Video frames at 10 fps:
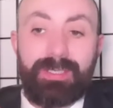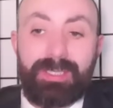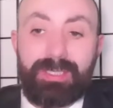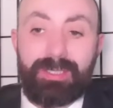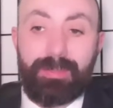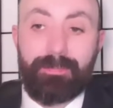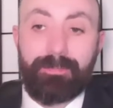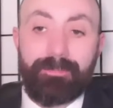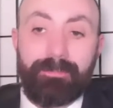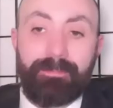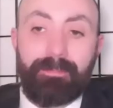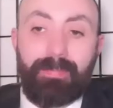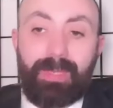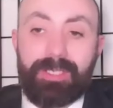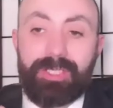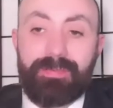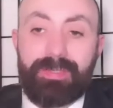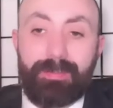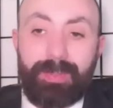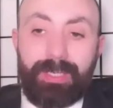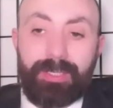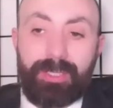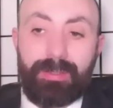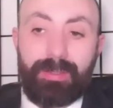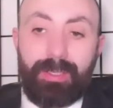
system, a shifting picture.